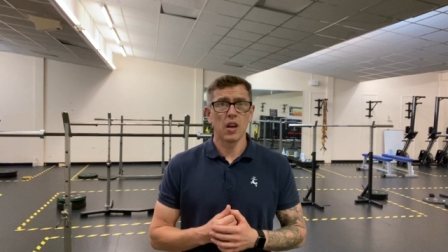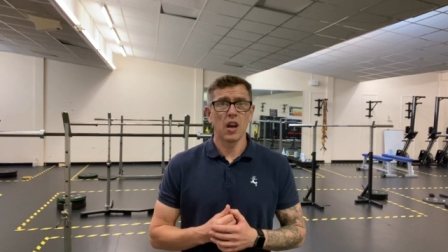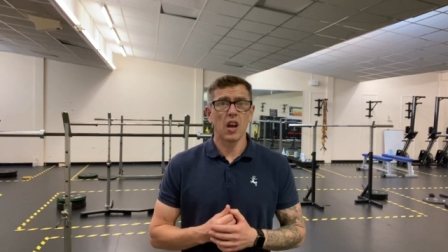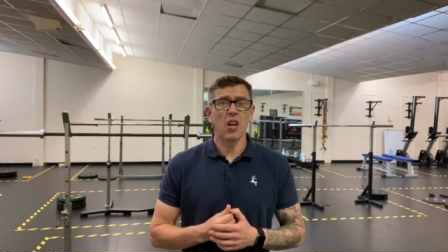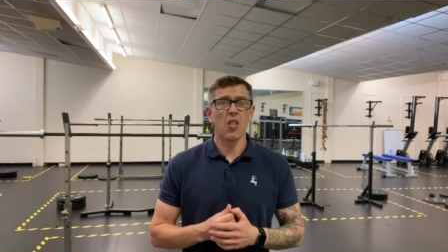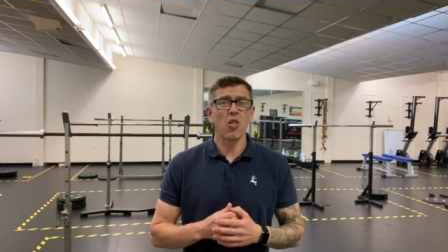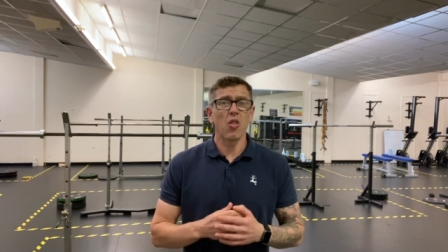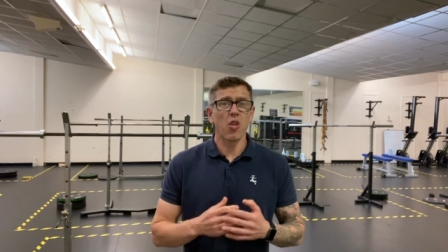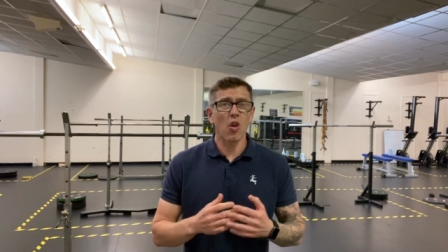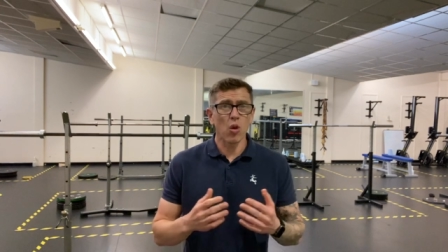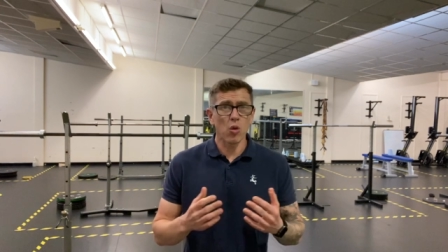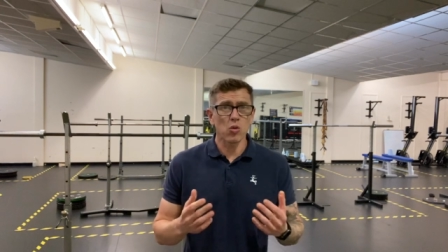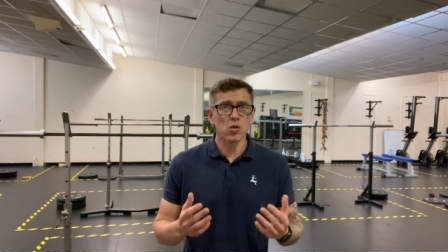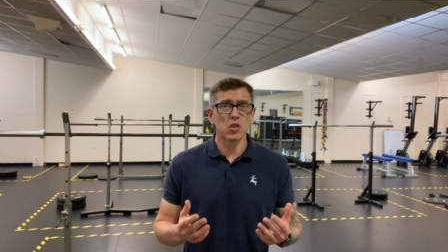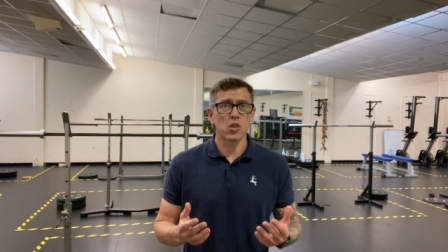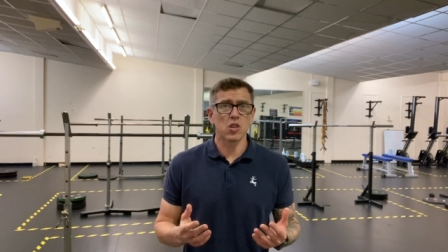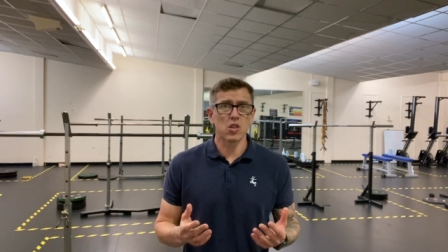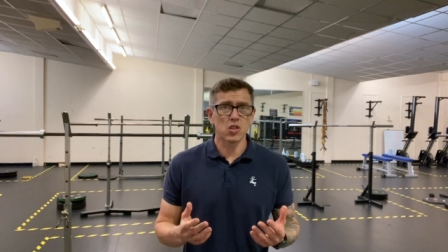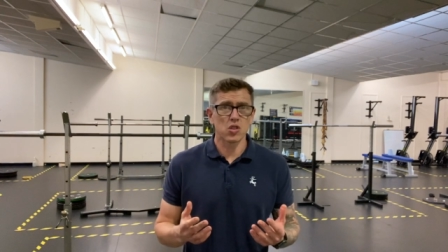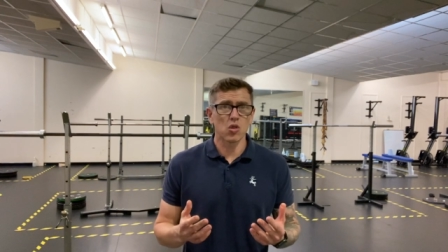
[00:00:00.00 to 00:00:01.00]
And those
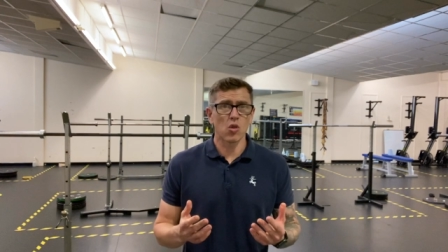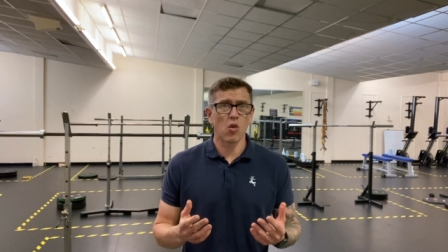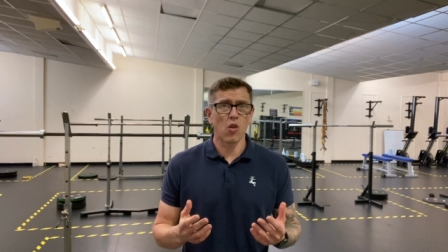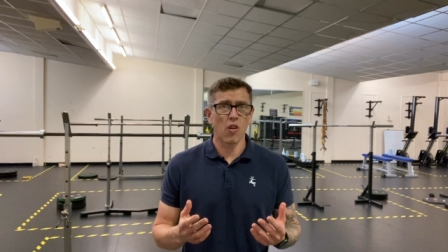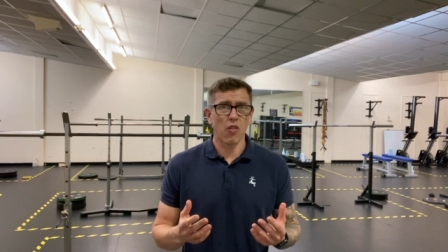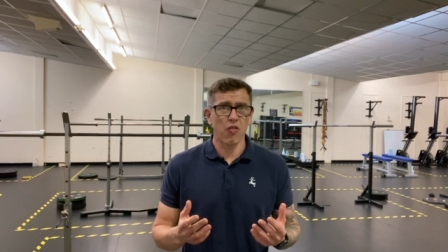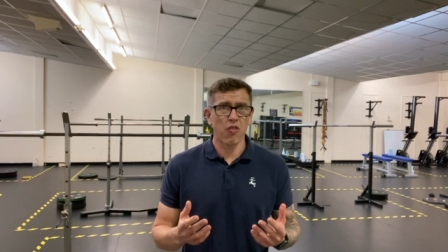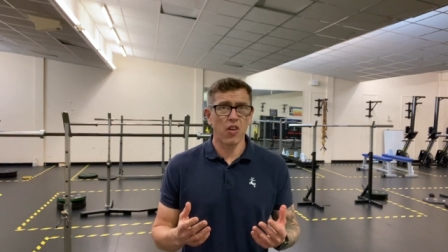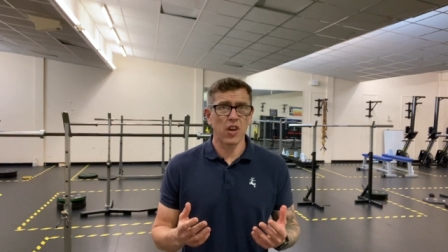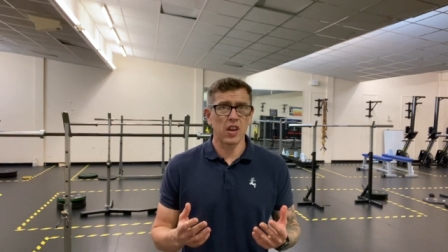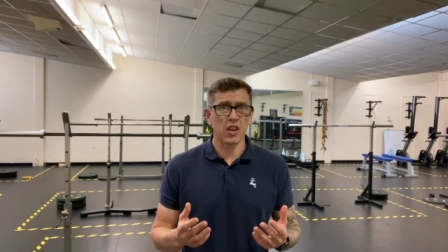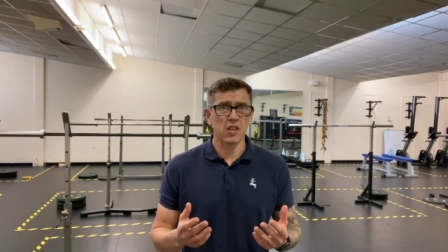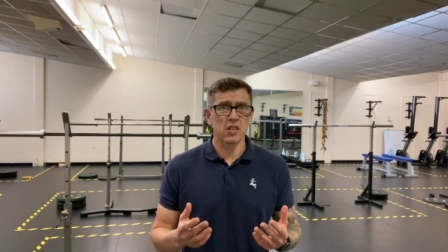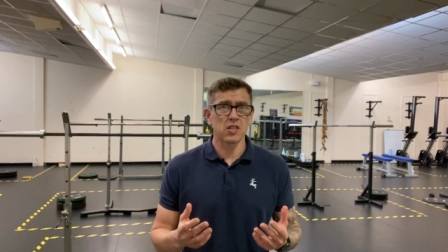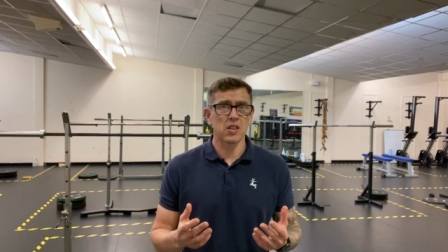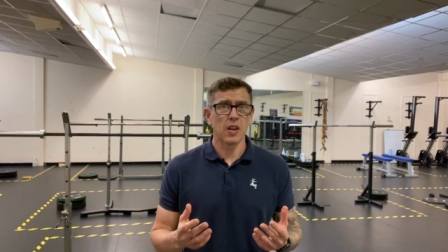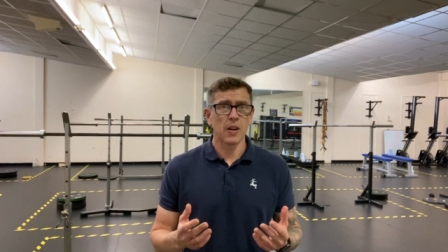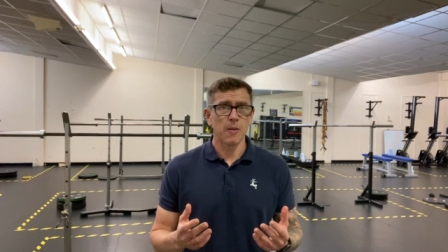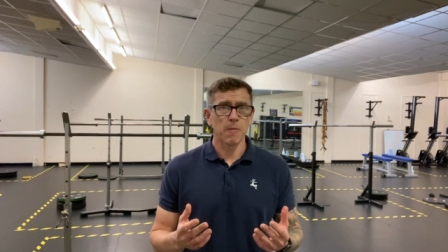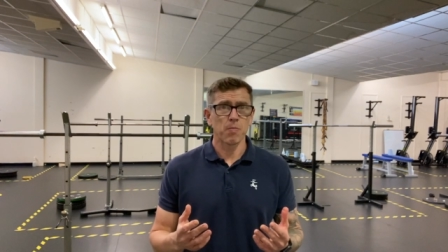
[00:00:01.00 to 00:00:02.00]
are the sort of things
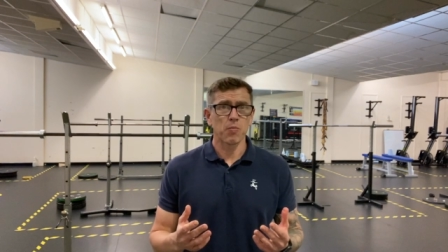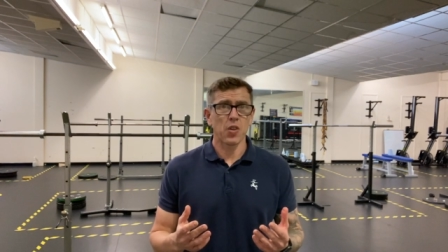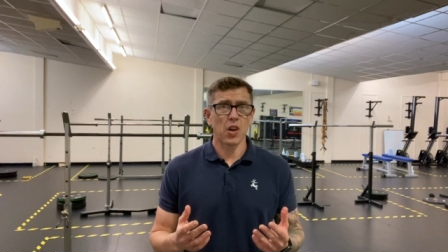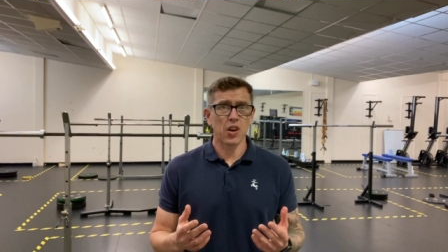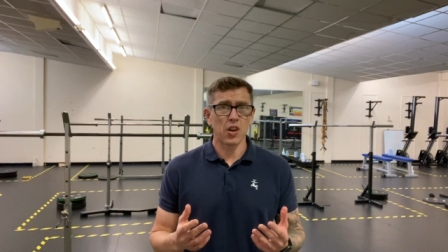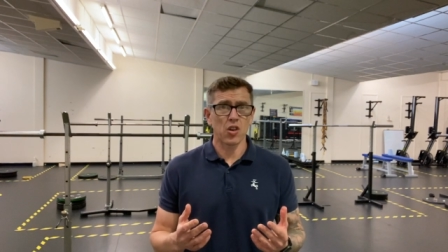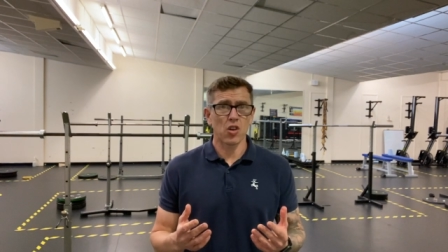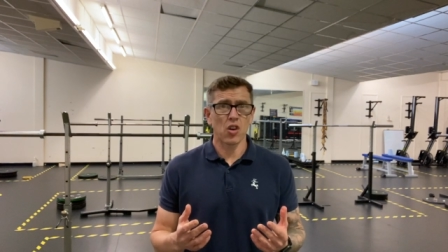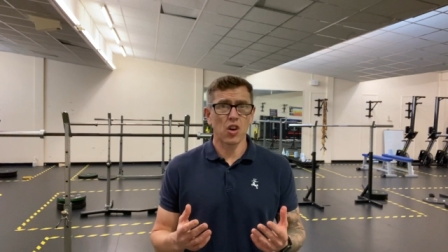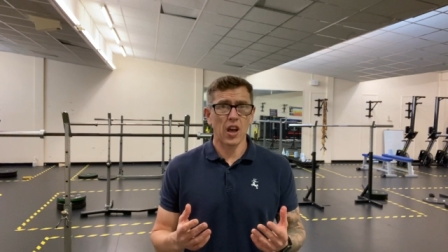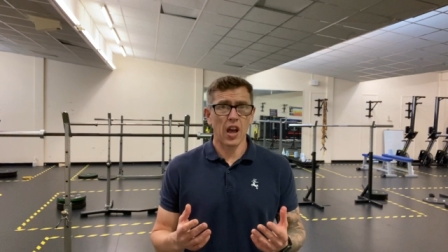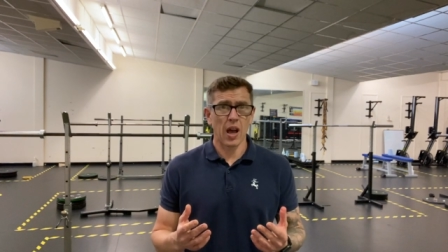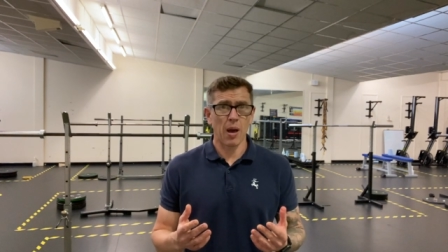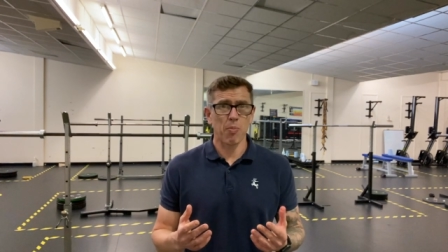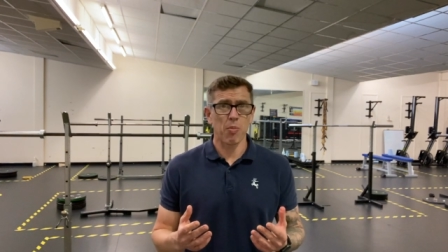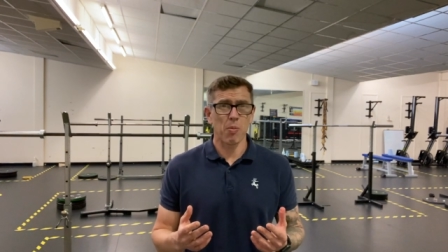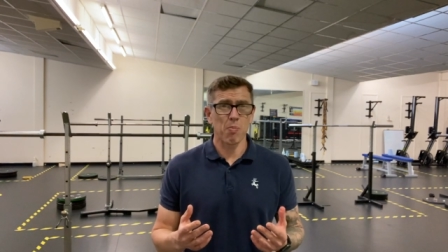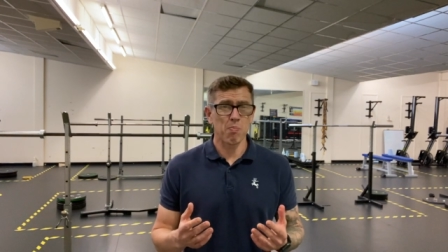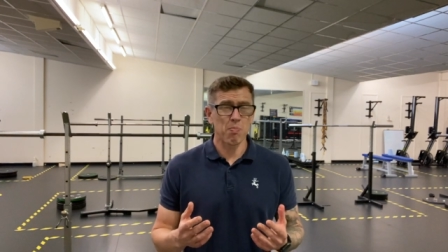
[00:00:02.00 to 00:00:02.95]
that are going to happen.